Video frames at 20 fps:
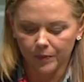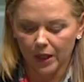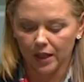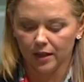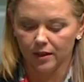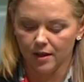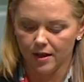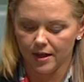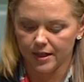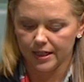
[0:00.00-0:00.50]

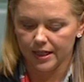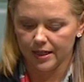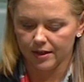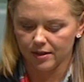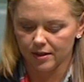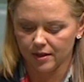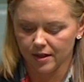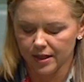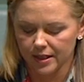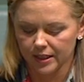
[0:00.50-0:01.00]

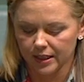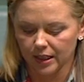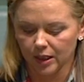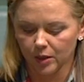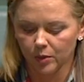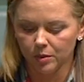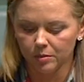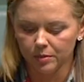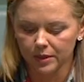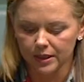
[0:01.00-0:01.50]
lighthouse lighting
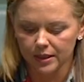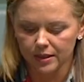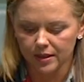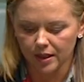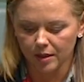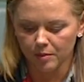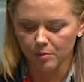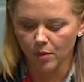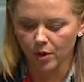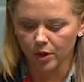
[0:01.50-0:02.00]
equipment,
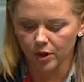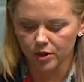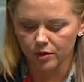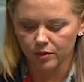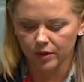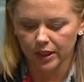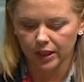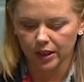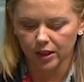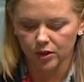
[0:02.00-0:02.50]
and
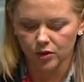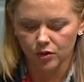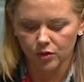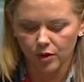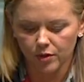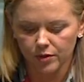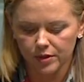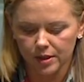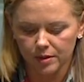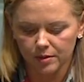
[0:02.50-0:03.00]
monitoring and
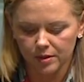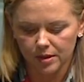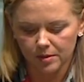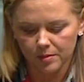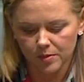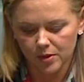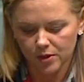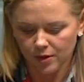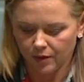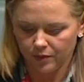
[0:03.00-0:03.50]
control
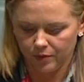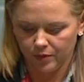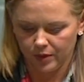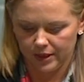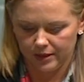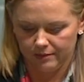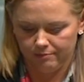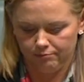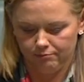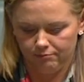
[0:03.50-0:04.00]
system
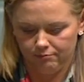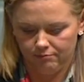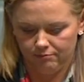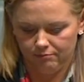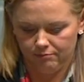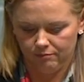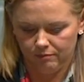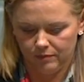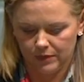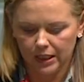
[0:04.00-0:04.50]
software.
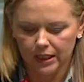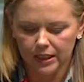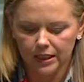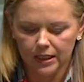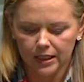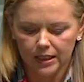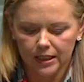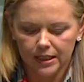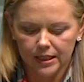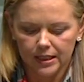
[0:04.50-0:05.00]

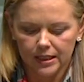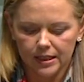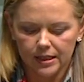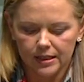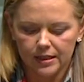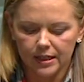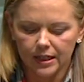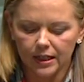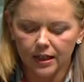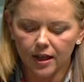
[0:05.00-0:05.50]

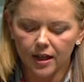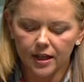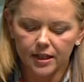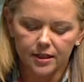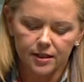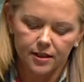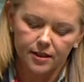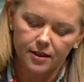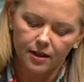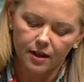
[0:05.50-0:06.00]

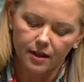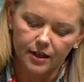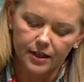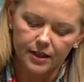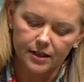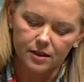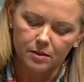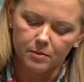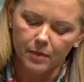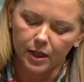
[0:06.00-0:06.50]
Sealight
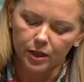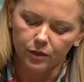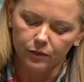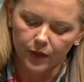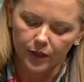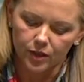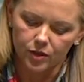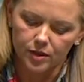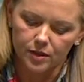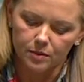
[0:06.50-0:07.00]
designs and
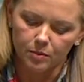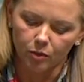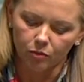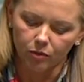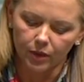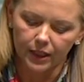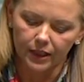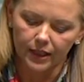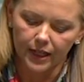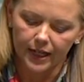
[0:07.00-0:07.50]
manufactures
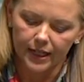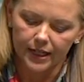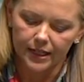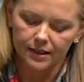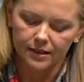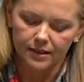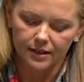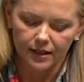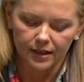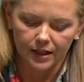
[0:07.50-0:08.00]
marine
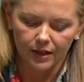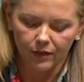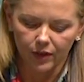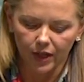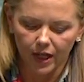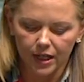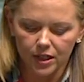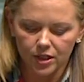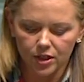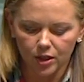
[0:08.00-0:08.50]
aids and
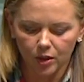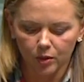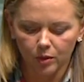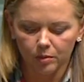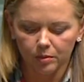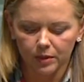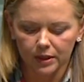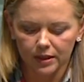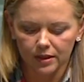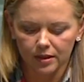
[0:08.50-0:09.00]
navigation
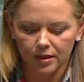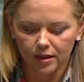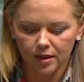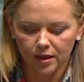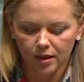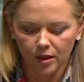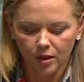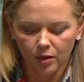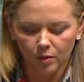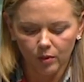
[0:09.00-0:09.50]
equipment
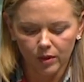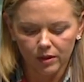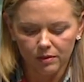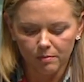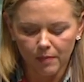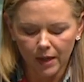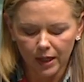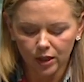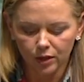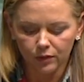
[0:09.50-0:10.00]
with
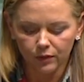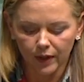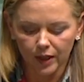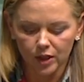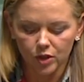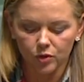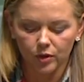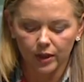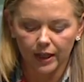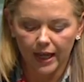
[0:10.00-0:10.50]

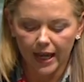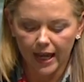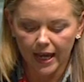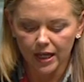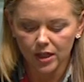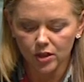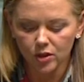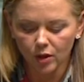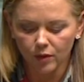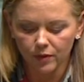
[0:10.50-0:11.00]
manufacturing
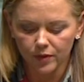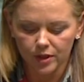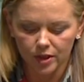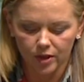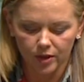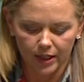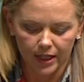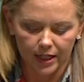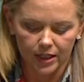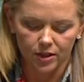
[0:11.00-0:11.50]
and office
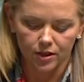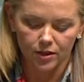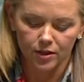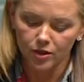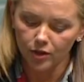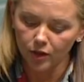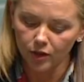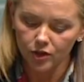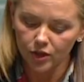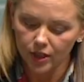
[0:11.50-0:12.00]
locations
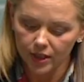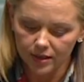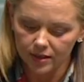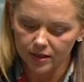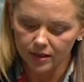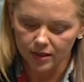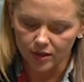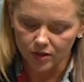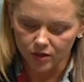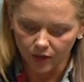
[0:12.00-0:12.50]
not just
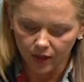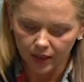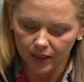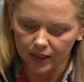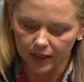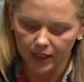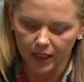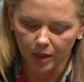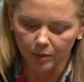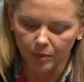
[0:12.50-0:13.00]
in
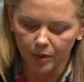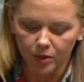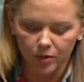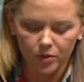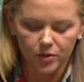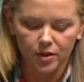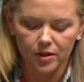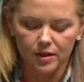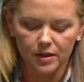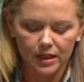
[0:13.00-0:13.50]
Australia now, but
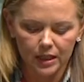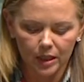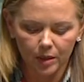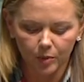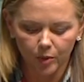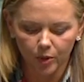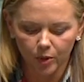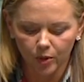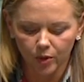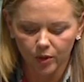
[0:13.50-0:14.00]
also
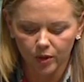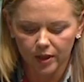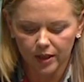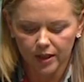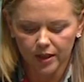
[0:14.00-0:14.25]
Singapore,